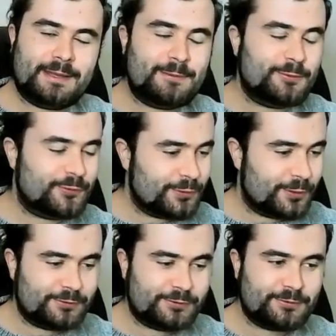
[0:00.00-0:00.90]
They were just
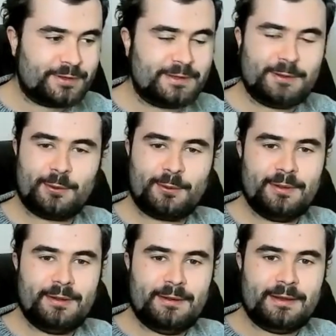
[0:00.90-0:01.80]
concentrating
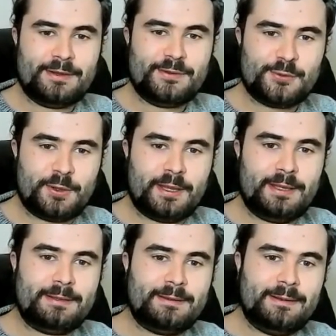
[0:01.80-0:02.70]
on
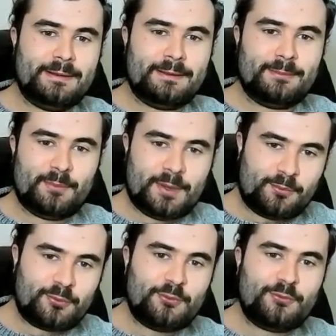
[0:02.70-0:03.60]
enjoying,
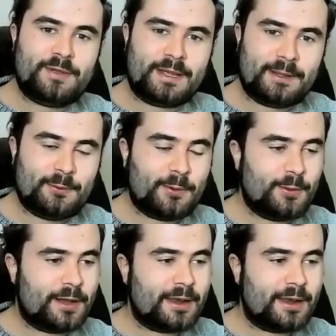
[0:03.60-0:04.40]
improving, you know.